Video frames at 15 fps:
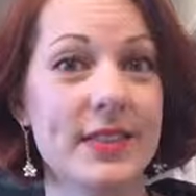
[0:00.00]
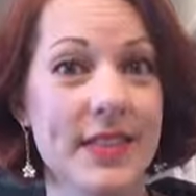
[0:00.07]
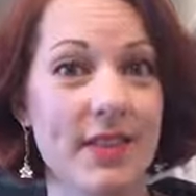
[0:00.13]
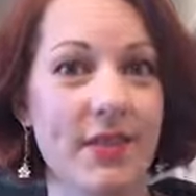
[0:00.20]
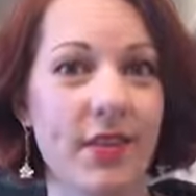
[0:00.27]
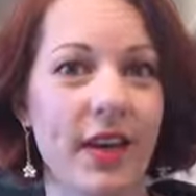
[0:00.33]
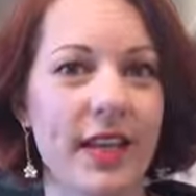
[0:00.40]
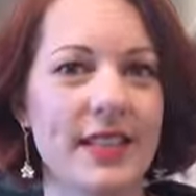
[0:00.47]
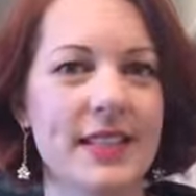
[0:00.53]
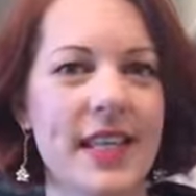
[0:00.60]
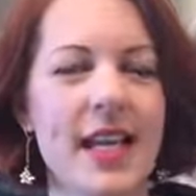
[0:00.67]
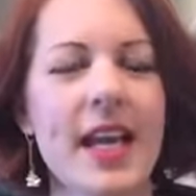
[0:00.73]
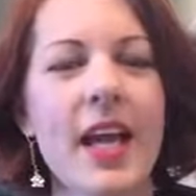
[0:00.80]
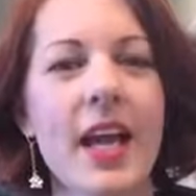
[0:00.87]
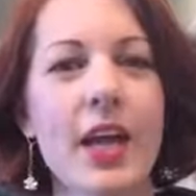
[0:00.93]
different
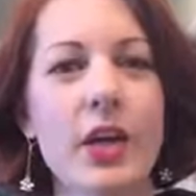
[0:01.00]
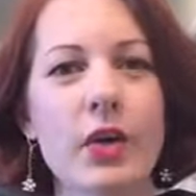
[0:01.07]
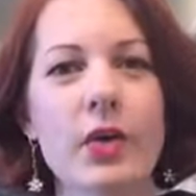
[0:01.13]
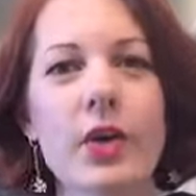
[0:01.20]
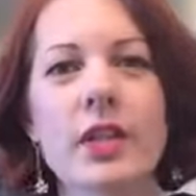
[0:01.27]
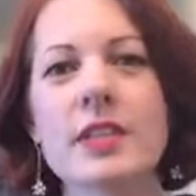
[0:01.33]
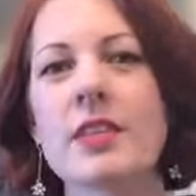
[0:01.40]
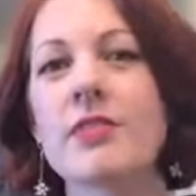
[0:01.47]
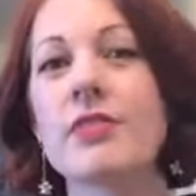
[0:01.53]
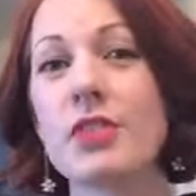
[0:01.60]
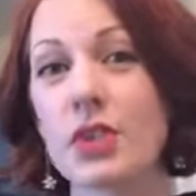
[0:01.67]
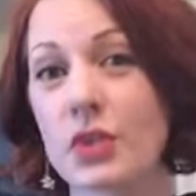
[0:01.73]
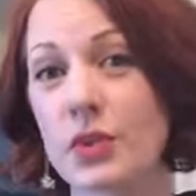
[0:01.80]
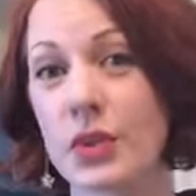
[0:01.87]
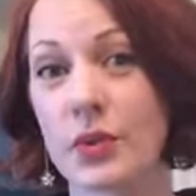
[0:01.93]
in order to
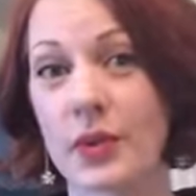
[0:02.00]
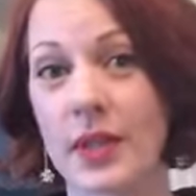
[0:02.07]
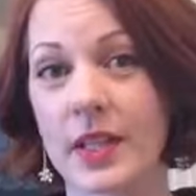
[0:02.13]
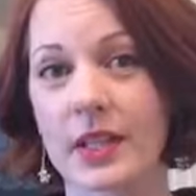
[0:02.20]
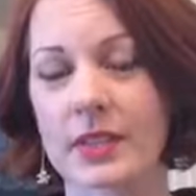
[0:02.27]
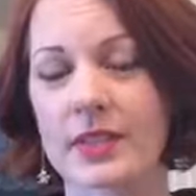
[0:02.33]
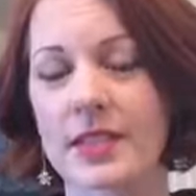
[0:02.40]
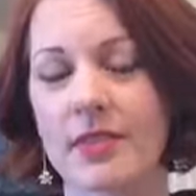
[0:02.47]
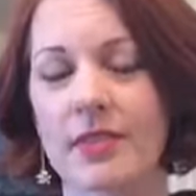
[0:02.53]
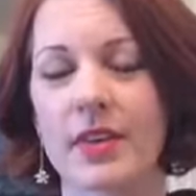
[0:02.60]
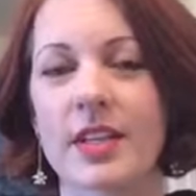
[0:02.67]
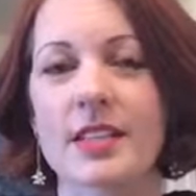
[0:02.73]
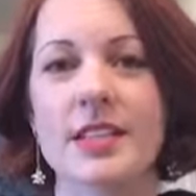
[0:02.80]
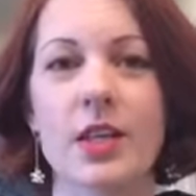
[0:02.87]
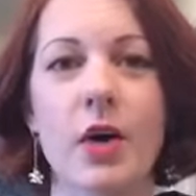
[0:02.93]
view you a little
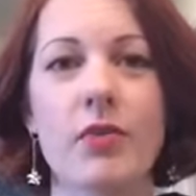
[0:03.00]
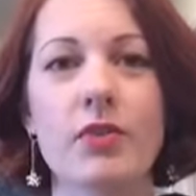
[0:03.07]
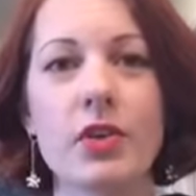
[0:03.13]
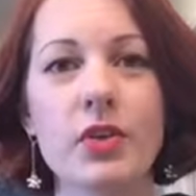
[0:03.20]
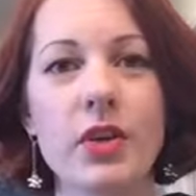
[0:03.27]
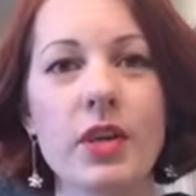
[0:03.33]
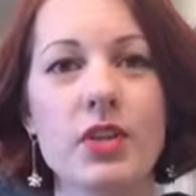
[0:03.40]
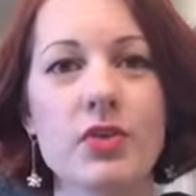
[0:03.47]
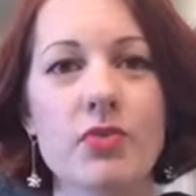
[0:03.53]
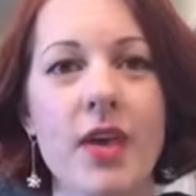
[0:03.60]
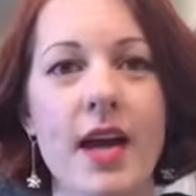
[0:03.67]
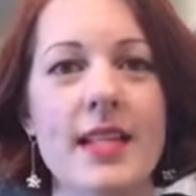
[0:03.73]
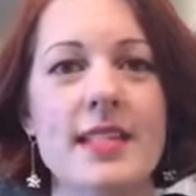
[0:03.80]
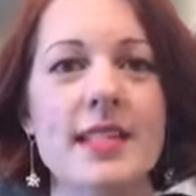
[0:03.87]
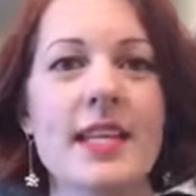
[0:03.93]
different. So if you can
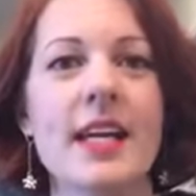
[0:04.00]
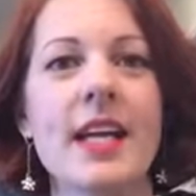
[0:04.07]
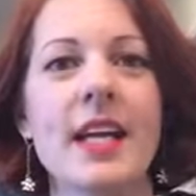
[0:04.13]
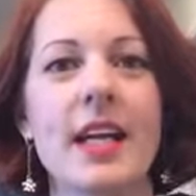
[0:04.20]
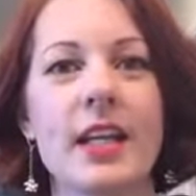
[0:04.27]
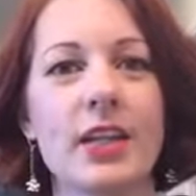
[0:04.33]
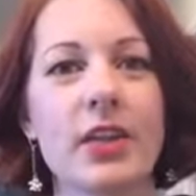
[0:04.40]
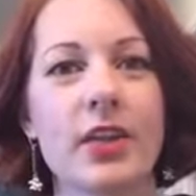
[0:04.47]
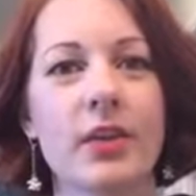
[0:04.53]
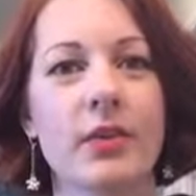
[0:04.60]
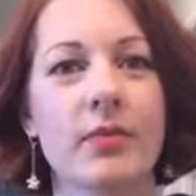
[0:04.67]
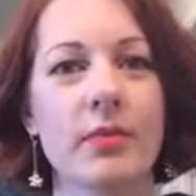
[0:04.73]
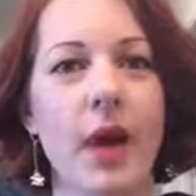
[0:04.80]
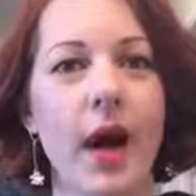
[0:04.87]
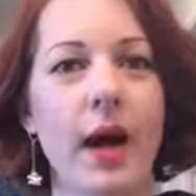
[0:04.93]
dress in
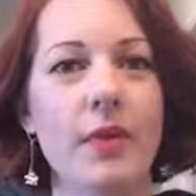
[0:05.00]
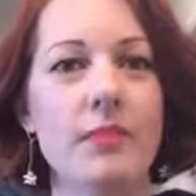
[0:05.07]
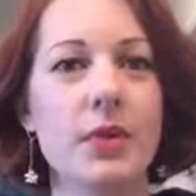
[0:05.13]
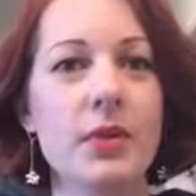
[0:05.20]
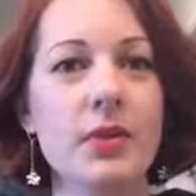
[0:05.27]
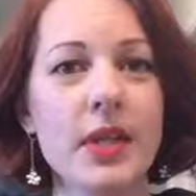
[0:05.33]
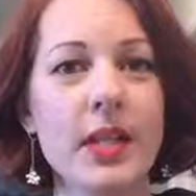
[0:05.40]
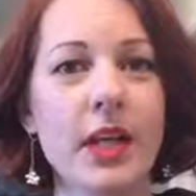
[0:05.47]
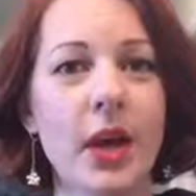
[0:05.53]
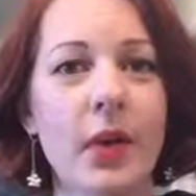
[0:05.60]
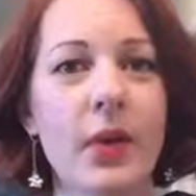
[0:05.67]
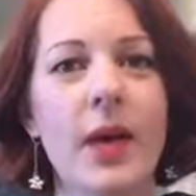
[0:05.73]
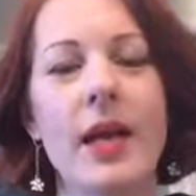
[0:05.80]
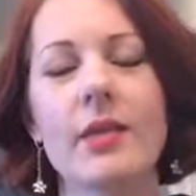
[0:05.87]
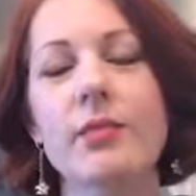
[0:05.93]
your beauty
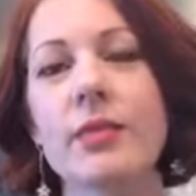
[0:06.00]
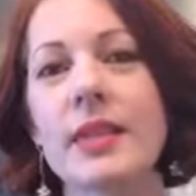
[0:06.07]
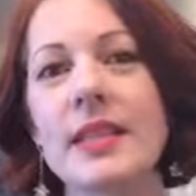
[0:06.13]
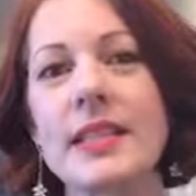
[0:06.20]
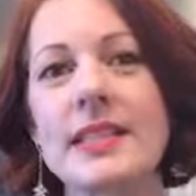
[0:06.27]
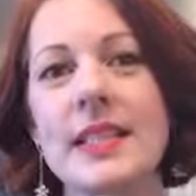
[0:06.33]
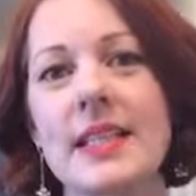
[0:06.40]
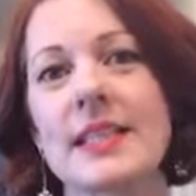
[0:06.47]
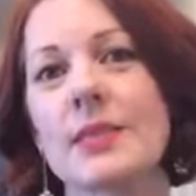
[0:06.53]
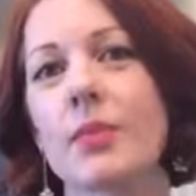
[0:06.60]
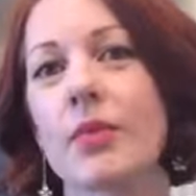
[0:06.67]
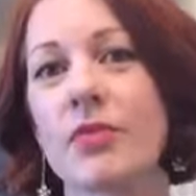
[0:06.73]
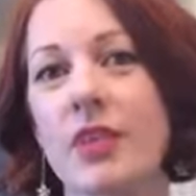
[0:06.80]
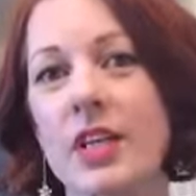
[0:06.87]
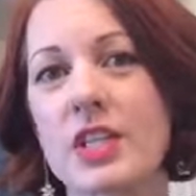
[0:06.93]
coat, it really sends a
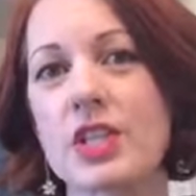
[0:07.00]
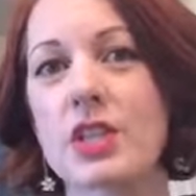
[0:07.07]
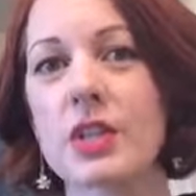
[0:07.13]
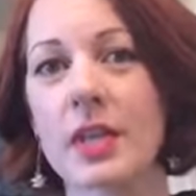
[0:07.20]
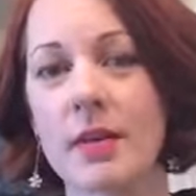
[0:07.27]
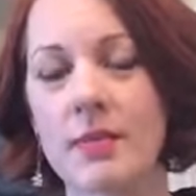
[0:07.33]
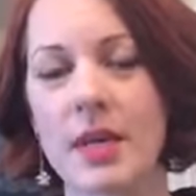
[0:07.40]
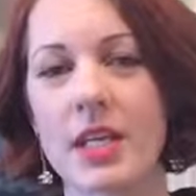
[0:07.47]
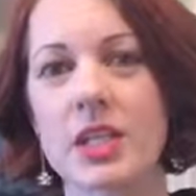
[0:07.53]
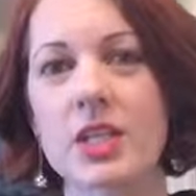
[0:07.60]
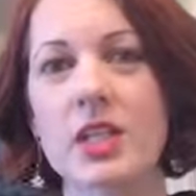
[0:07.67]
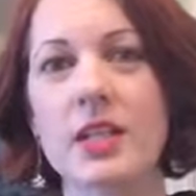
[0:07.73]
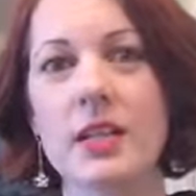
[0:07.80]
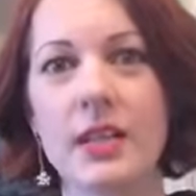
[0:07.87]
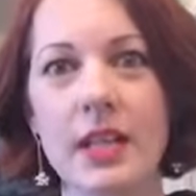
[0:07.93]
professional image,
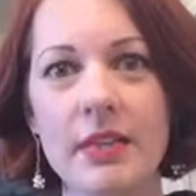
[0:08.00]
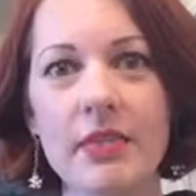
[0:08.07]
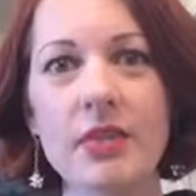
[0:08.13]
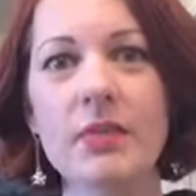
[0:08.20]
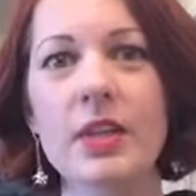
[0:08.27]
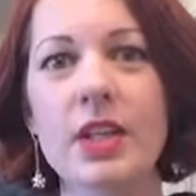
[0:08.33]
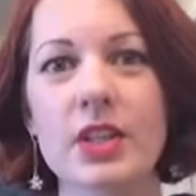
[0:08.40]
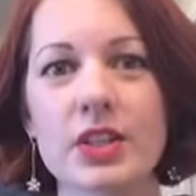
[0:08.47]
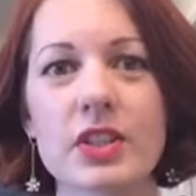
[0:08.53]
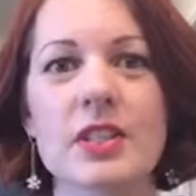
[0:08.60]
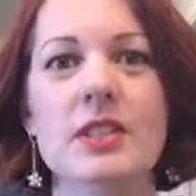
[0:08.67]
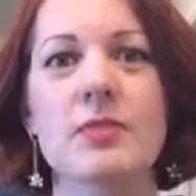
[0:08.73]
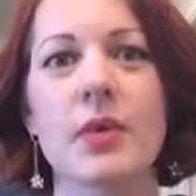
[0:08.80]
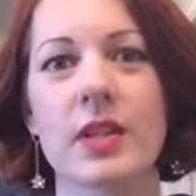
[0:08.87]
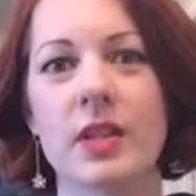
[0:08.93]
even when you're
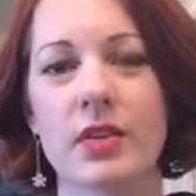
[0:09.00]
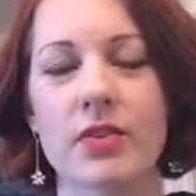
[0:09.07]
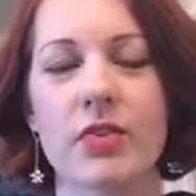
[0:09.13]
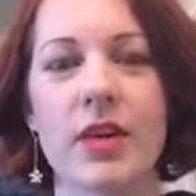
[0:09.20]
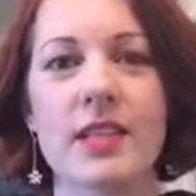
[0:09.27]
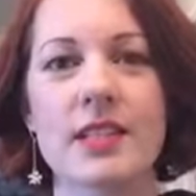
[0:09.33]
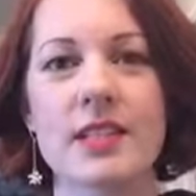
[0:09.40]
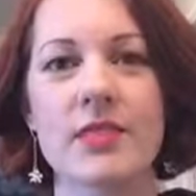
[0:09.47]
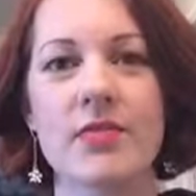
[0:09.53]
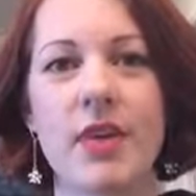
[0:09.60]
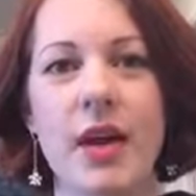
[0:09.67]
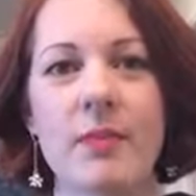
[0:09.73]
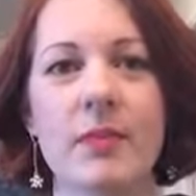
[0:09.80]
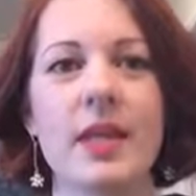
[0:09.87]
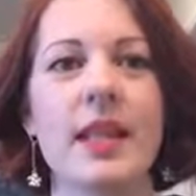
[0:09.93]
just with your friends and
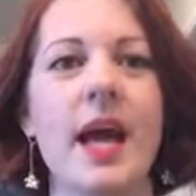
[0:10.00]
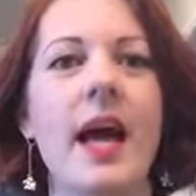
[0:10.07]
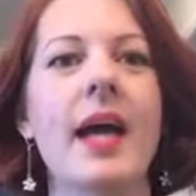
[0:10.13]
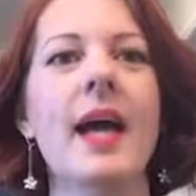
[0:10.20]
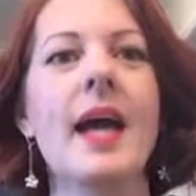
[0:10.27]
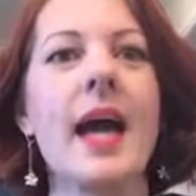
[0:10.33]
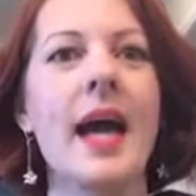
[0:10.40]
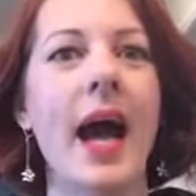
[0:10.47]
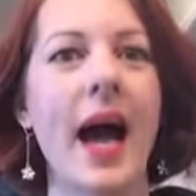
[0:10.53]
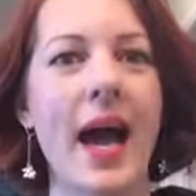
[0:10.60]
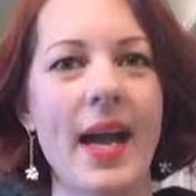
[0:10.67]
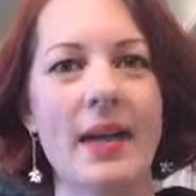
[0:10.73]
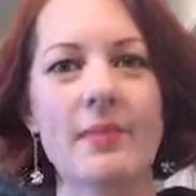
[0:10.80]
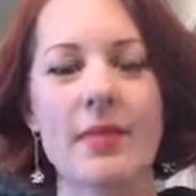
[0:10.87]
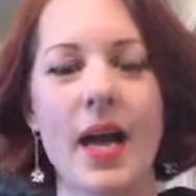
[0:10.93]
family, that
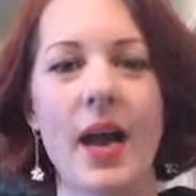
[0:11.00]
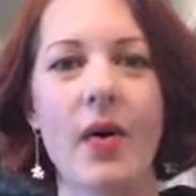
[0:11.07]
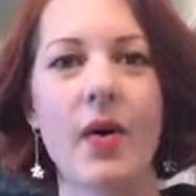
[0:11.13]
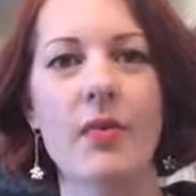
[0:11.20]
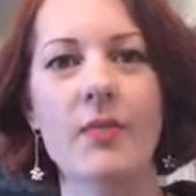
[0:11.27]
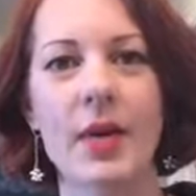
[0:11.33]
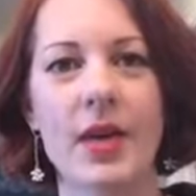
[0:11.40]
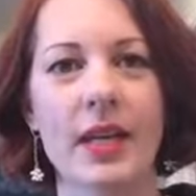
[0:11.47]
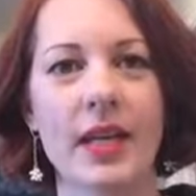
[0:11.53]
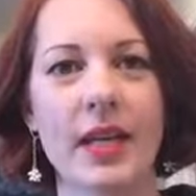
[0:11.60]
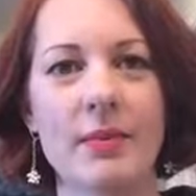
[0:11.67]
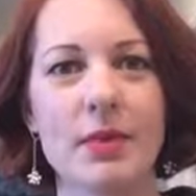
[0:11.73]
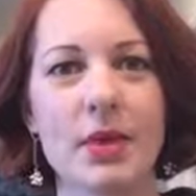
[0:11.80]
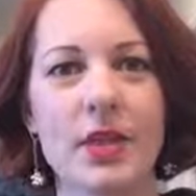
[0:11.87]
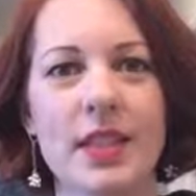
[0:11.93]
I am now a Mary
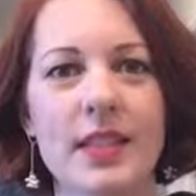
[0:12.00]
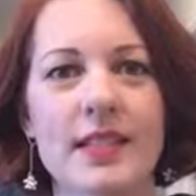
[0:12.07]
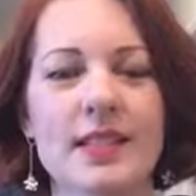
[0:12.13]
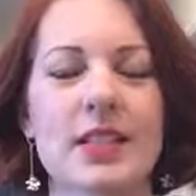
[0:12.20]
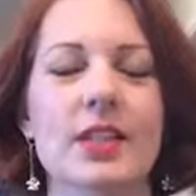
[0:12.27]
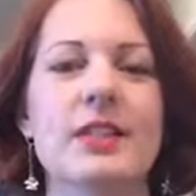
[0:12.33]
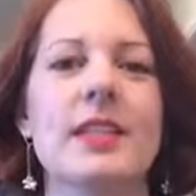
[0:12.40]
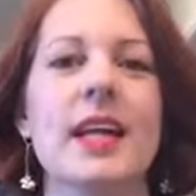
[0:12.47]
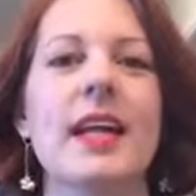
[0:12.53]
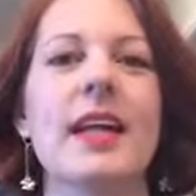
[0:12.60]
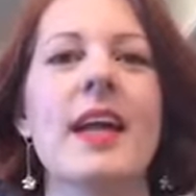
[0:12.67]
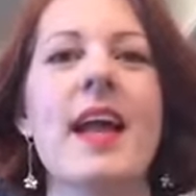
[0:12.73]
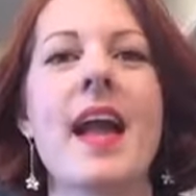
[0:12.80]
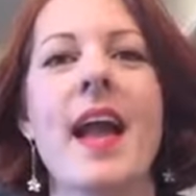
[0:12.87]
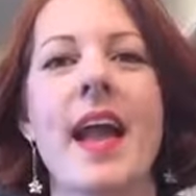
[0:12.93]
Kay Beauty consultant
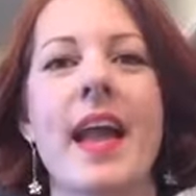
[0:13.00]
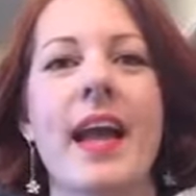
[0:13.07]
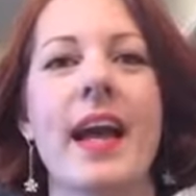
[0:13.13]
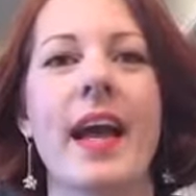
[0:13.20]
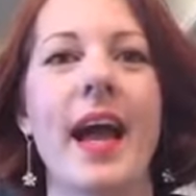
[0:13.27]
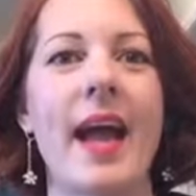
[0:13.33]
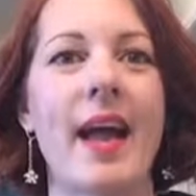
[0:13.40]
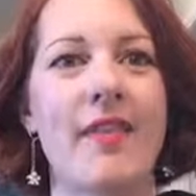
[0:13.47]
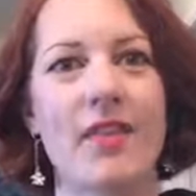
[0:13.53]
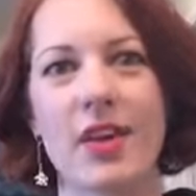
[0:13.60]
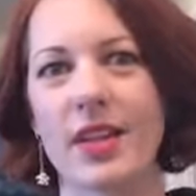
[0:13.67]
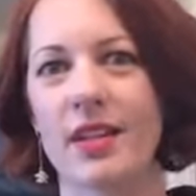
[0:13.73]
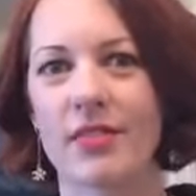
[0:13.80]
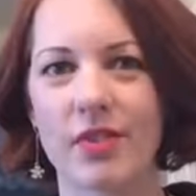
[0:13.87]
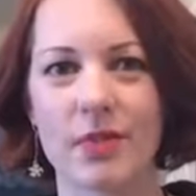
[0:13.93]
and I have all
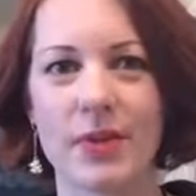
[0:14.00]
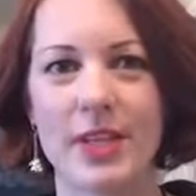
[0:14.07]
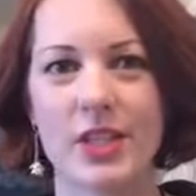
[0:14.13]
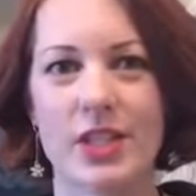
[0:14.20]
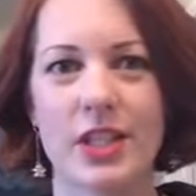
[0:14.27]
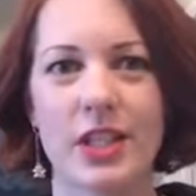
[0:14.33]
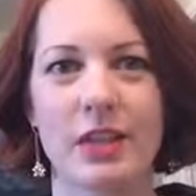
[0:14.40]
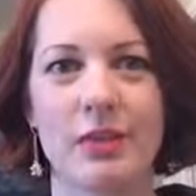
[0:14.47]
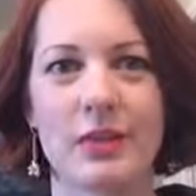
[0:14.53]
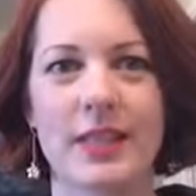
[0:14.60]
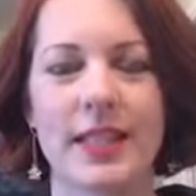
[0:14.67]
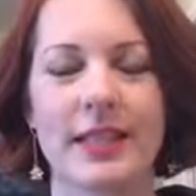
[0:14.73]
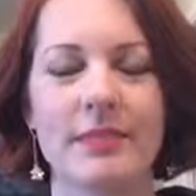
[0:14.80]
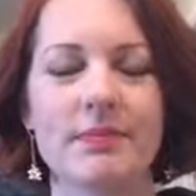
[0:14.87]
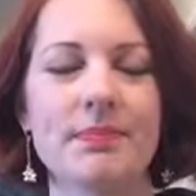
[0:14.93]
the information that you will
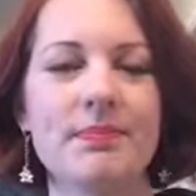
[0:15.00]
need.